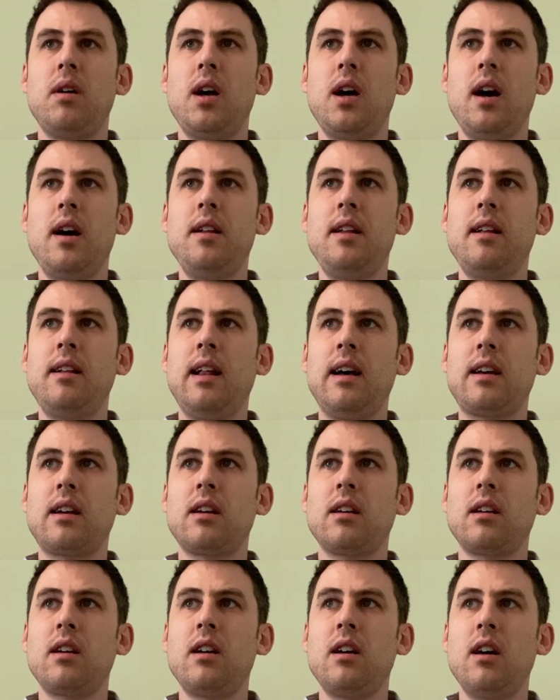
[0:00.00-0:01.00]
And they're
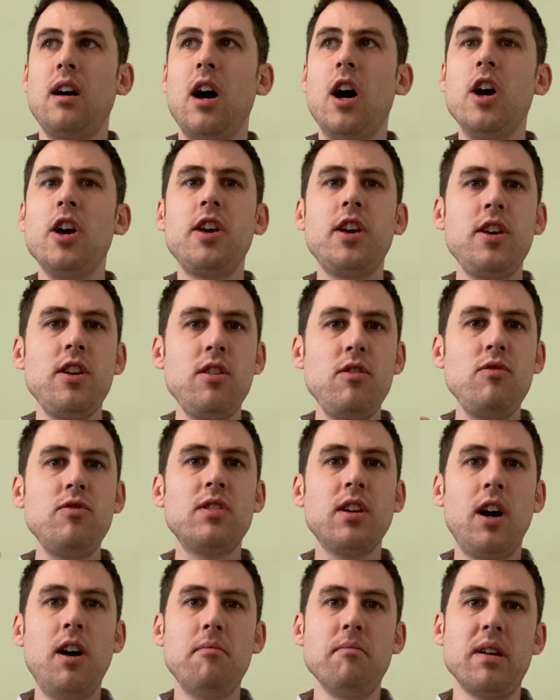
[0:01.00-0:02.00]
like a huge
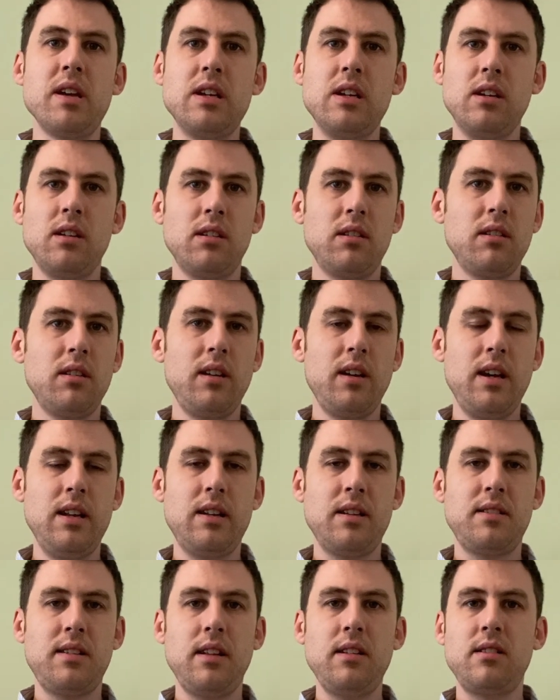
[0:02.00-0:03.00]
army in
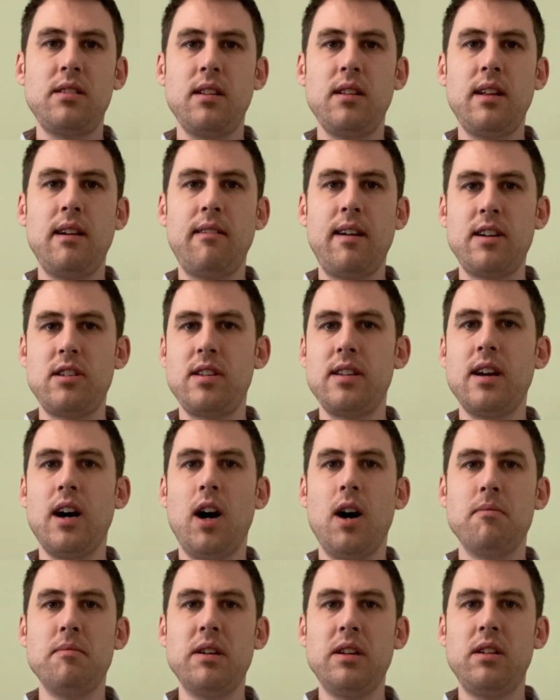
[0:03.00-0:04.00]
the sense that they're actually
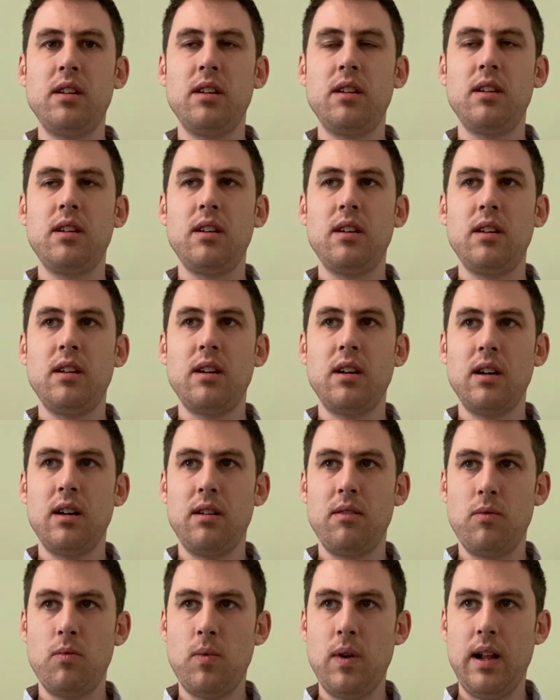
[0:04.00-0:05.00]
armoured,
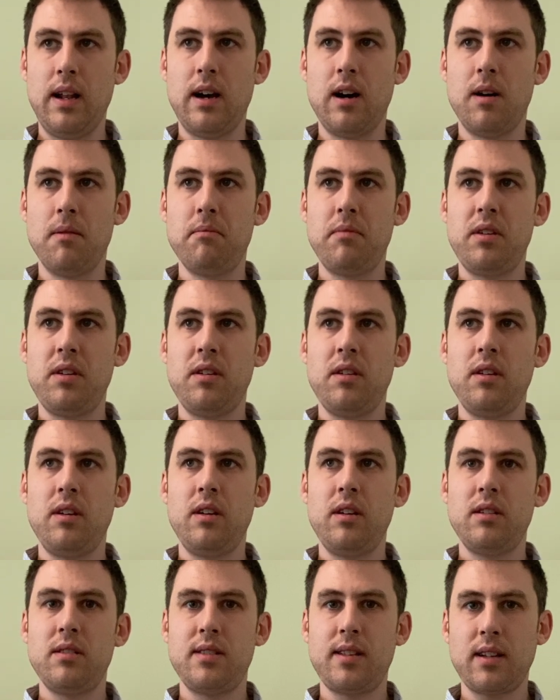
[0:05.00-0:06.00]
well armed.
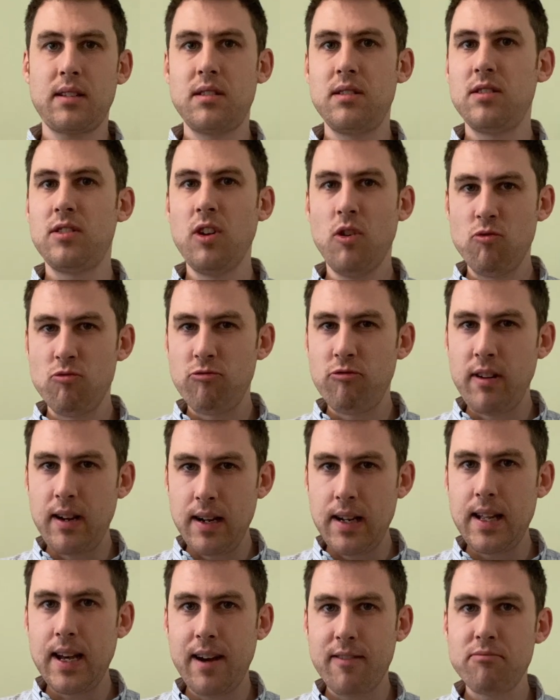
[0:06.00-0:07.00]
Saxons don't
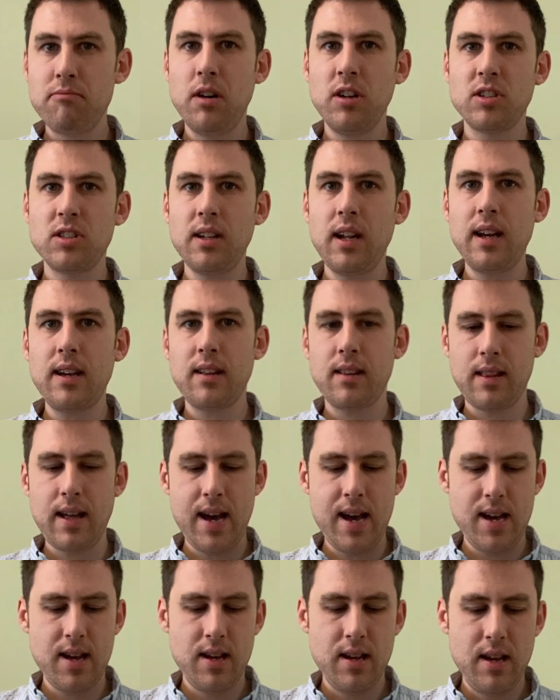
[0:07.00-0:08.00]
really have much like
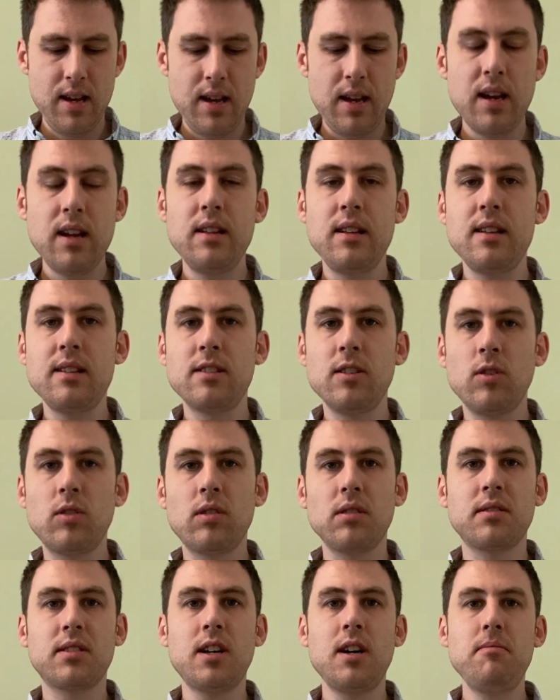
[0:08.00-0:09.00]
that in these
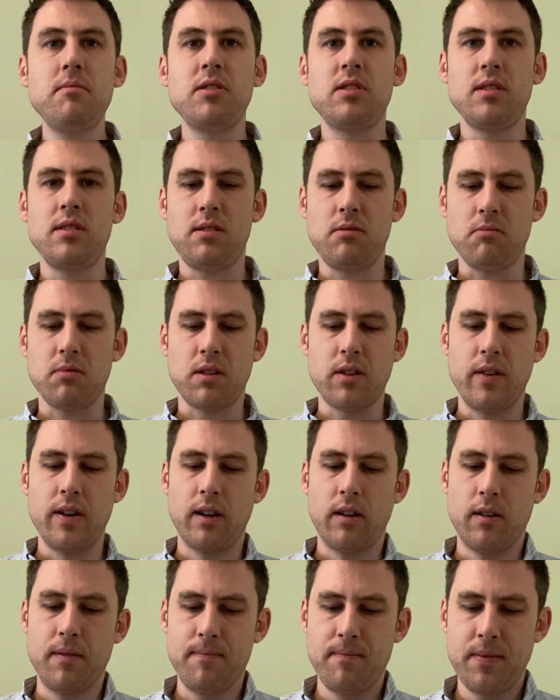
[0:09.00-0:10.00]
local skirmishes that were going
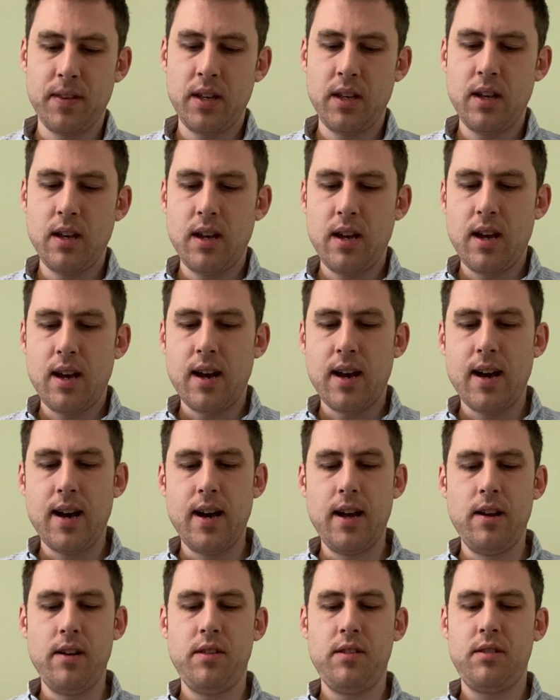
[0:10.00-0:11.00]
on.
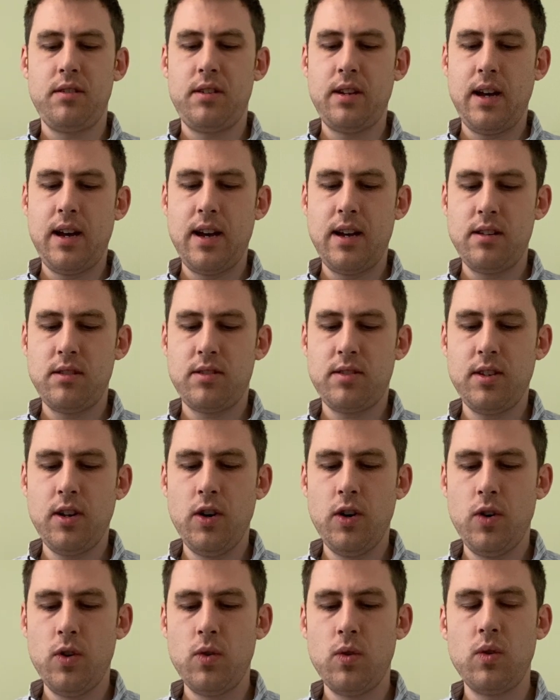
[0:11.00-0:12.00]
And uh,
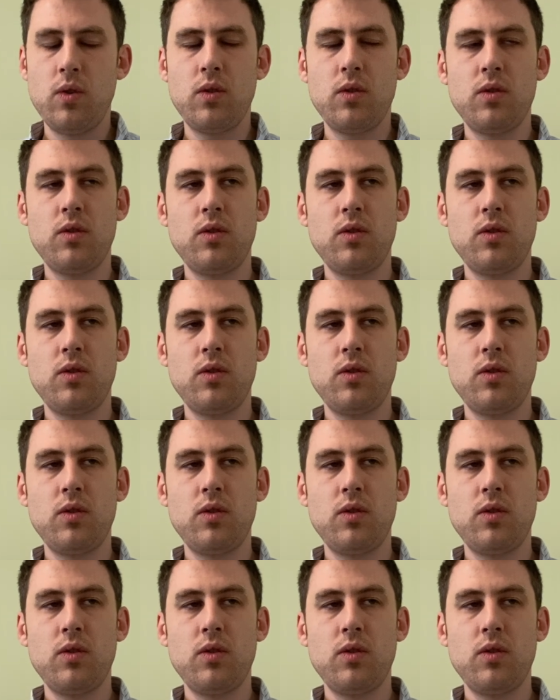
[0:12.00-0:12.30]
so